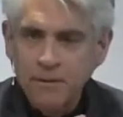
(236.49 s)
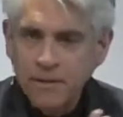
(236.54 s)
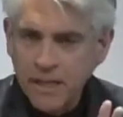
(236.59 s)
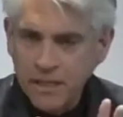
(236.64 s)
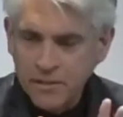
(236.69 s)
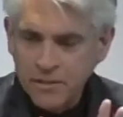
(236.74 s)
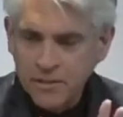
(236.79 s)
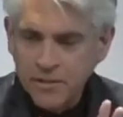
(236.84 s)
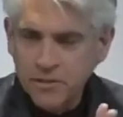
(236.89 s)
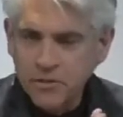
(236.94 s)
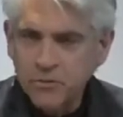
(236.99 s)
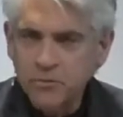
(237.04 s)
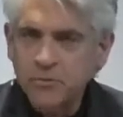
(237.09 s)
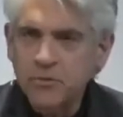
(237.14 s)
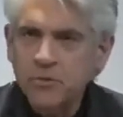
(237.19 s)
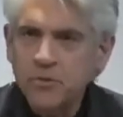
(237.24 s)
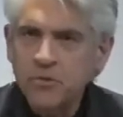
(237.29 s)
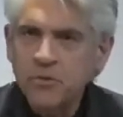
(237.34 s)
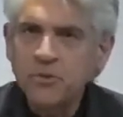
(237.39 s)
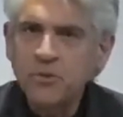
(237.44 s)
I'll actually
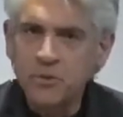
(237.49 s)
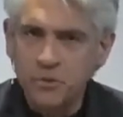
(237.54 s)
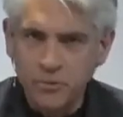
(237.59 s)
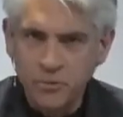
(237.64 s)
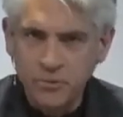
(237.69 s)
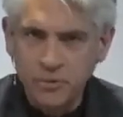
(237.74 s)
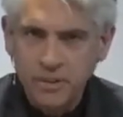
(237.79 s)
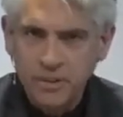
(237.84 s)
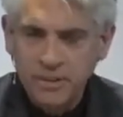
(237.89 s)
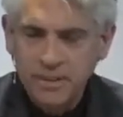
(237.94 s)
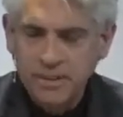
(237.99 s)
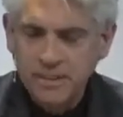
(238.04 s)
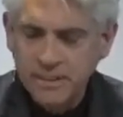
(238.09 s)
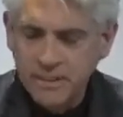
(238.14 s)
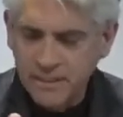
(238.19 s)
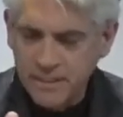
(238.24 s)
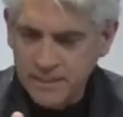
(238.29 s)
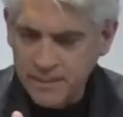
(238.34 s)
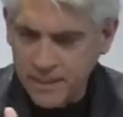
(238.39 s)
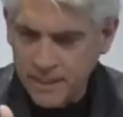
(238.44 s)
do two
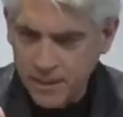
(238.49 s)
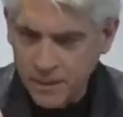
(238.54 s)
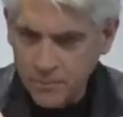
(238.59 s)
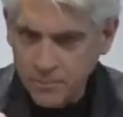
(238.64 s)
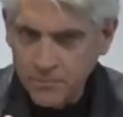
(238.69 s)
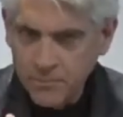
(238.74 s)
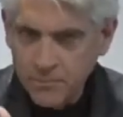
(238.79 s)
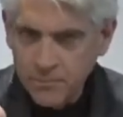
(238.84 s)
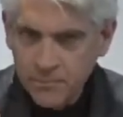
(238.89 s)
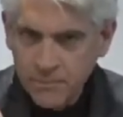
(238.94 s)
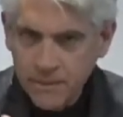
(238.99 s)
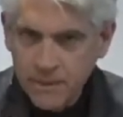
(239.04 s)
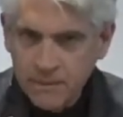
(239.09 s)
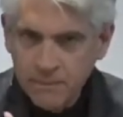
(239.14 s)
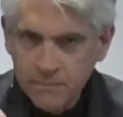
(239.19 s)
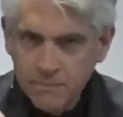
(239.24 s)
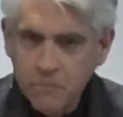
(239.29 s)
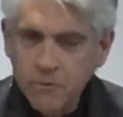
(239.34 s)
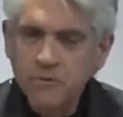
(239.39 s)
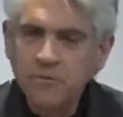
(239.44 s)
to help
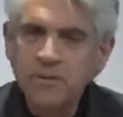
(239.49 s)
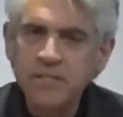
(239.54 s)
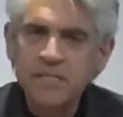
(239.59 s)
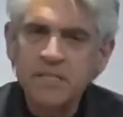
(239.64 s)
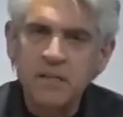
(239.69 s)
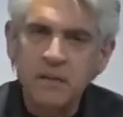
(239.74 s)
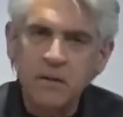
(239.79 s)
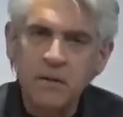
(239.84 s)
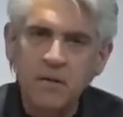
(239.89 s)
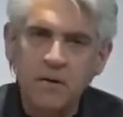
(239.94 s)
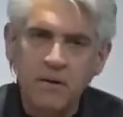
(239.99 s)
move